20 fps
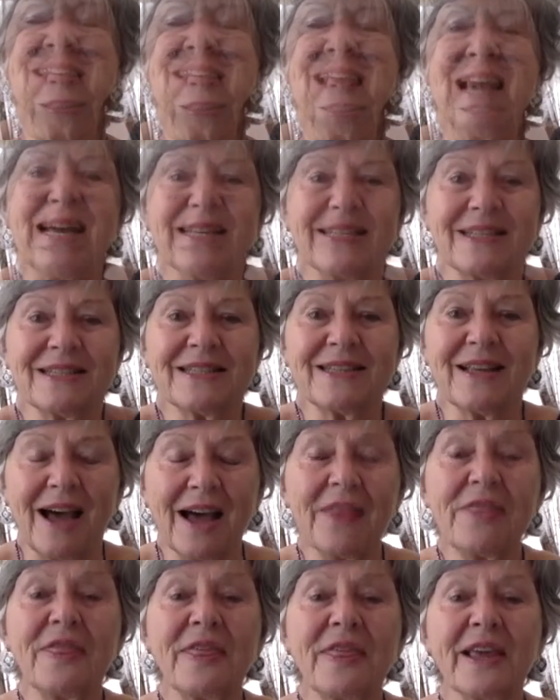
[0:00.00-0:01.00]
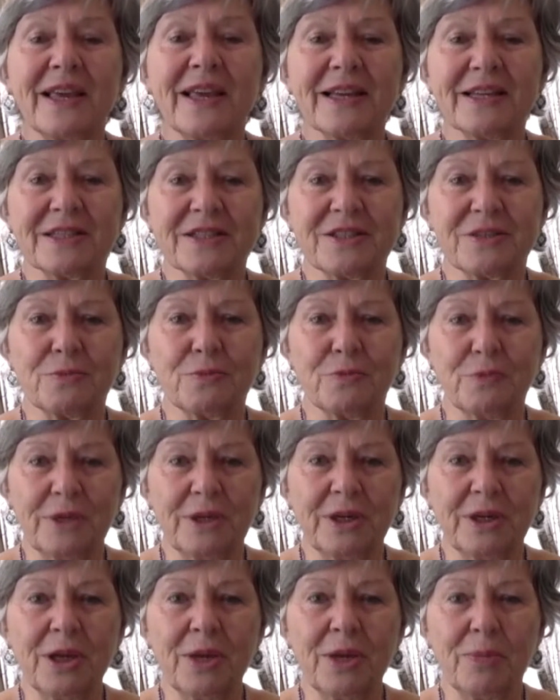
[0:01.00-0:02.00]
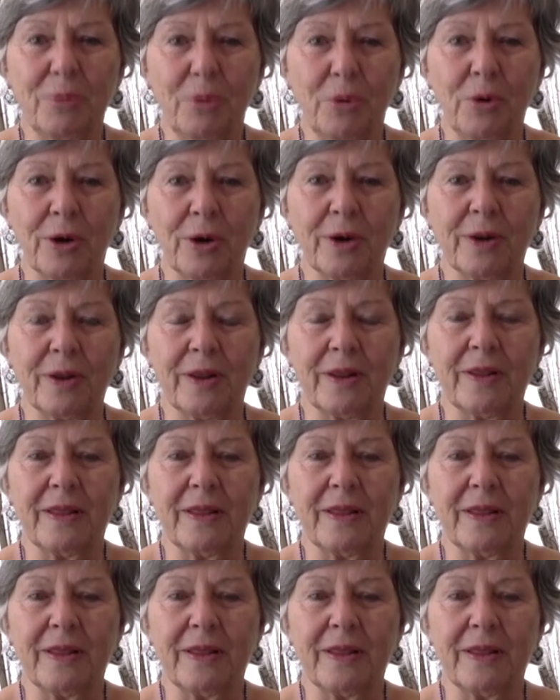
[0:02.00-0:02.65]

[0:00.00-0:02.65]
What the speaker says: Yes, I think it's really important